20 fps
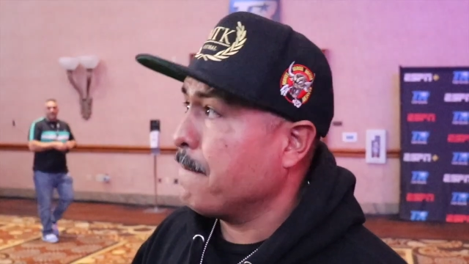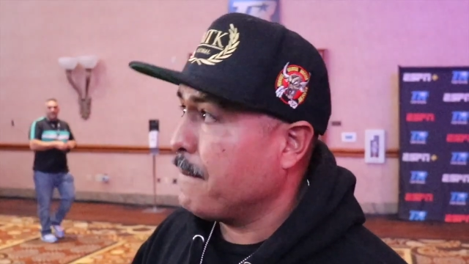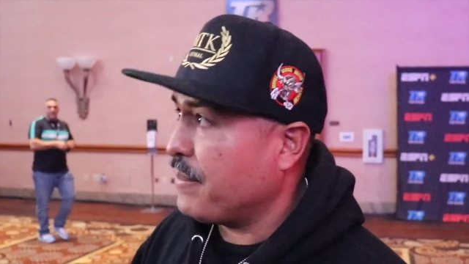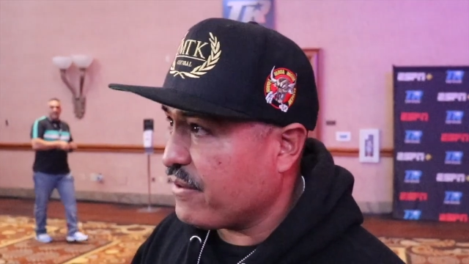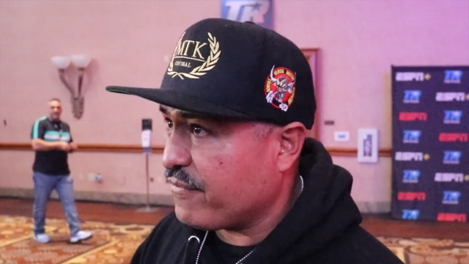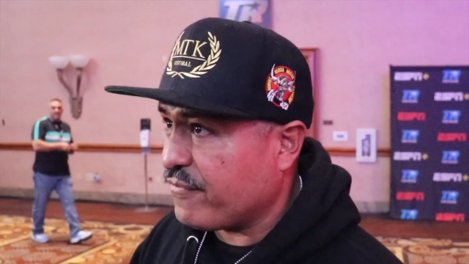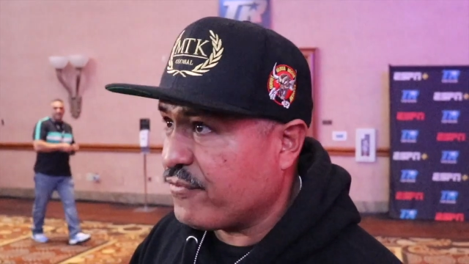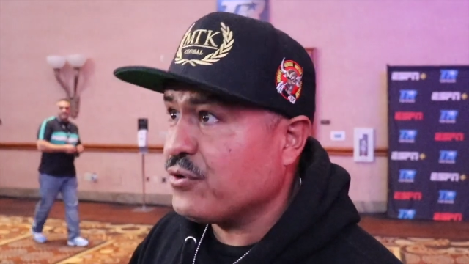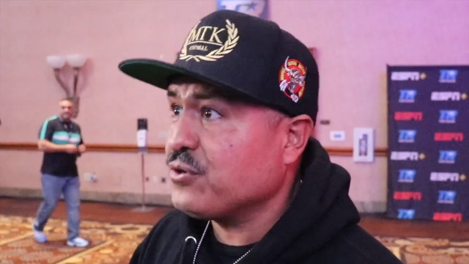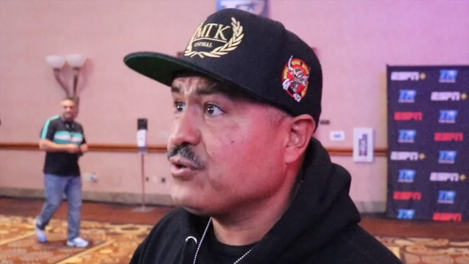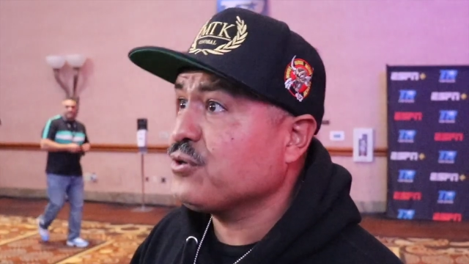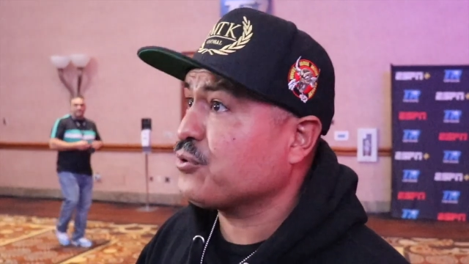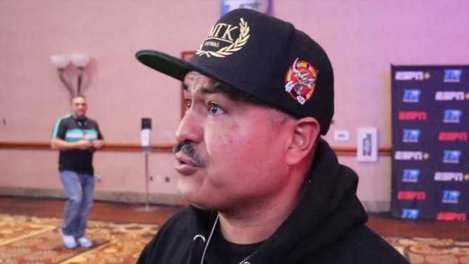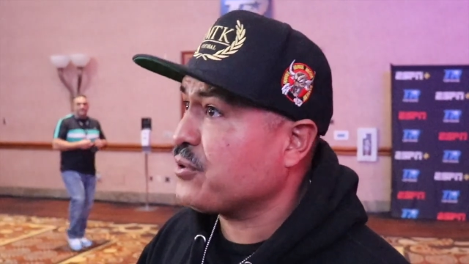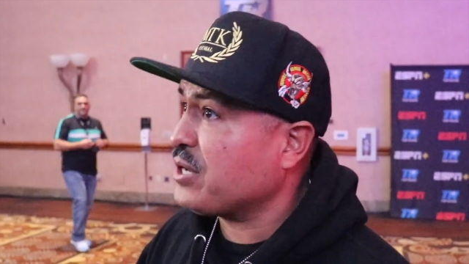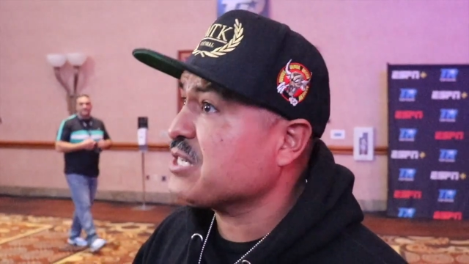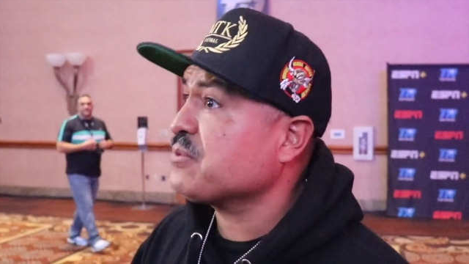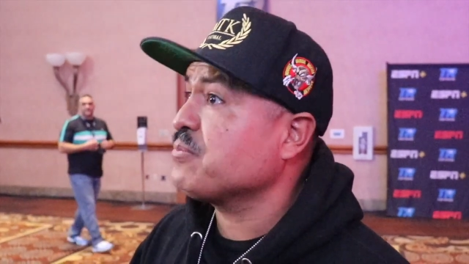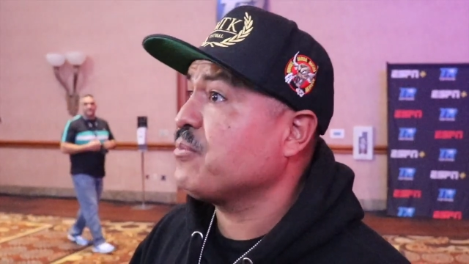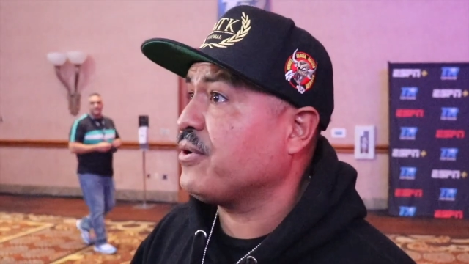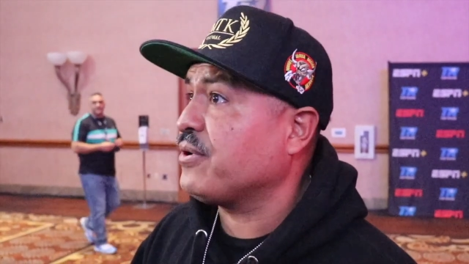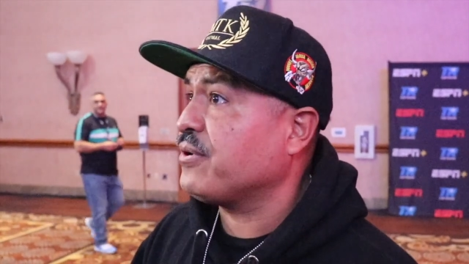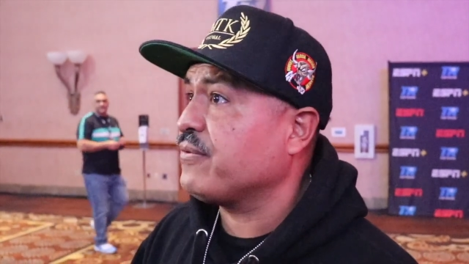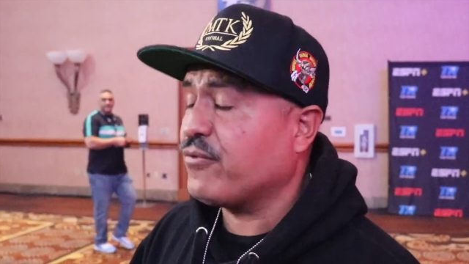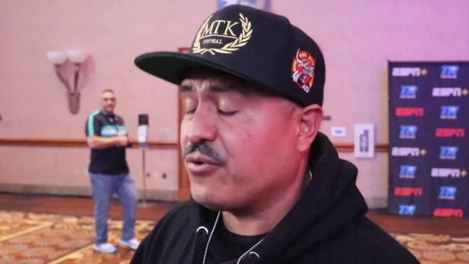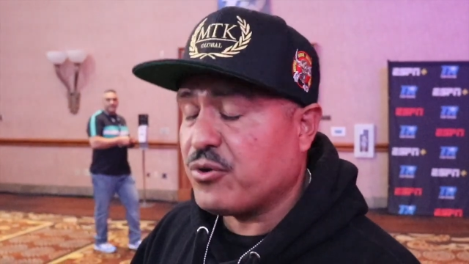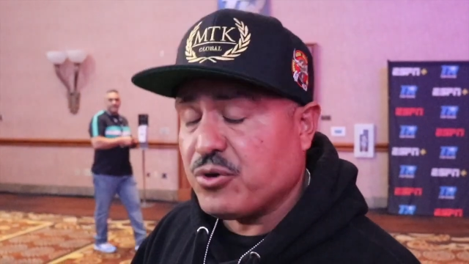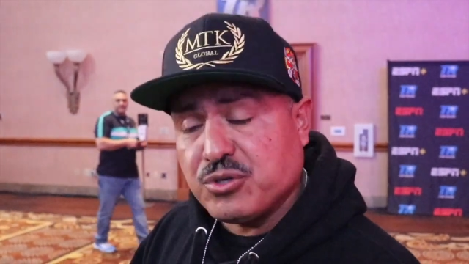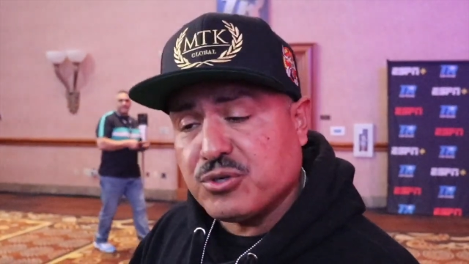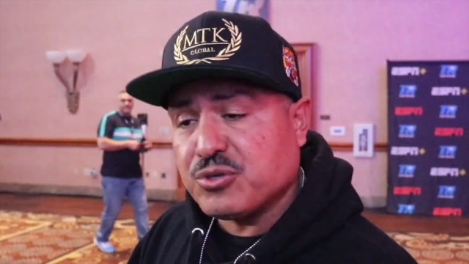but Vergil trains more.
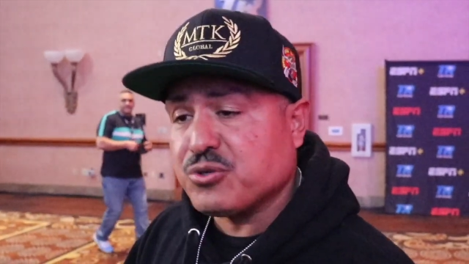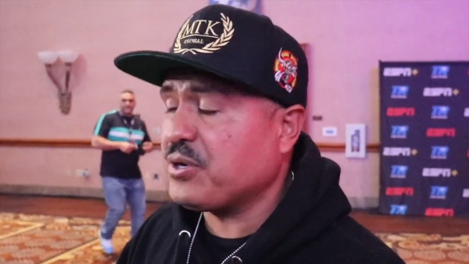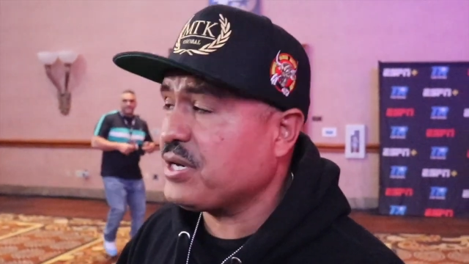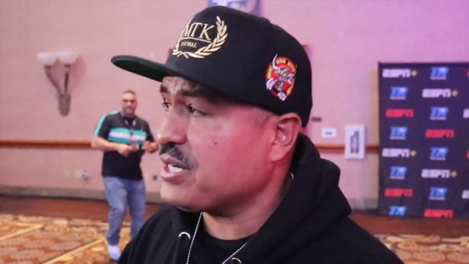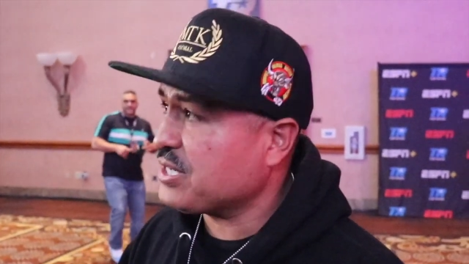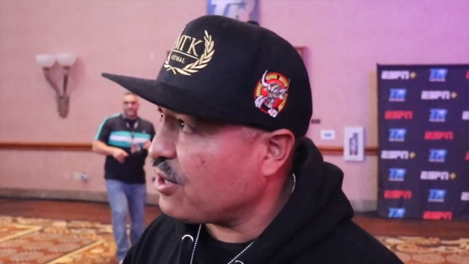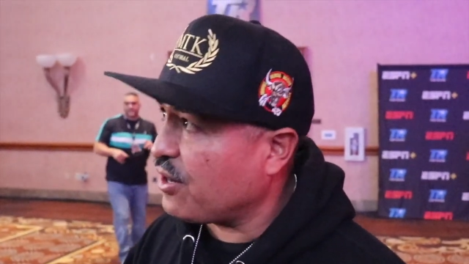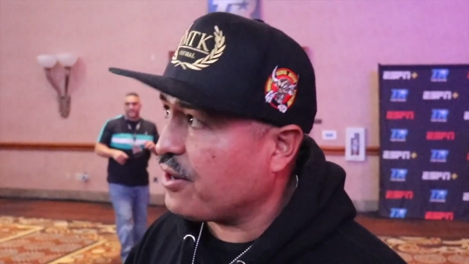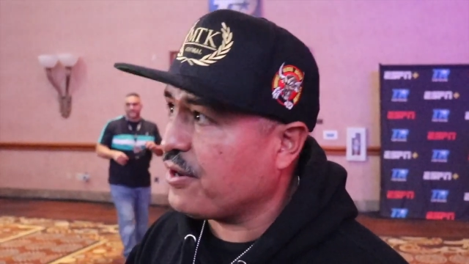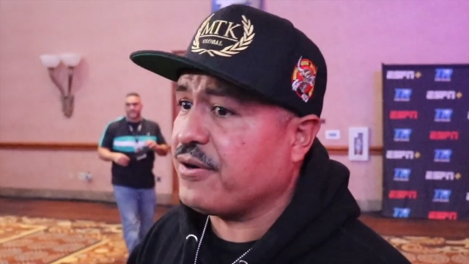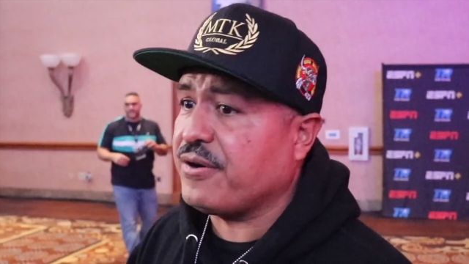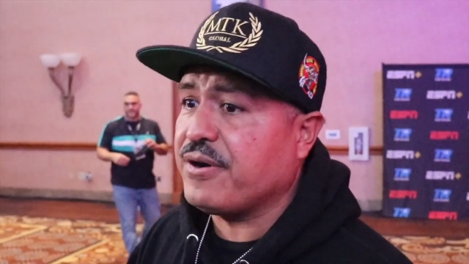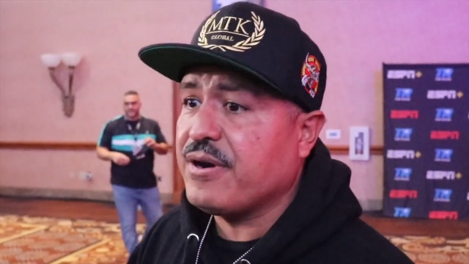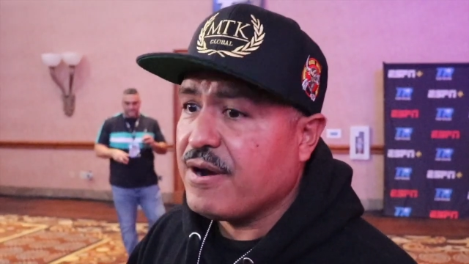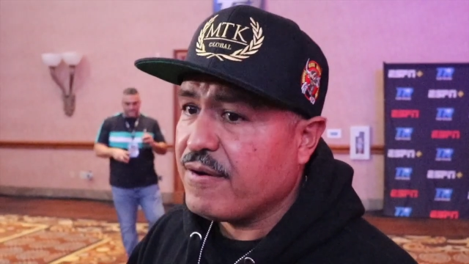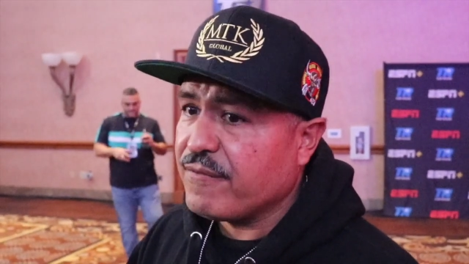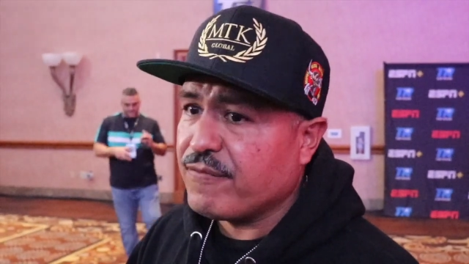Vergil trains harder.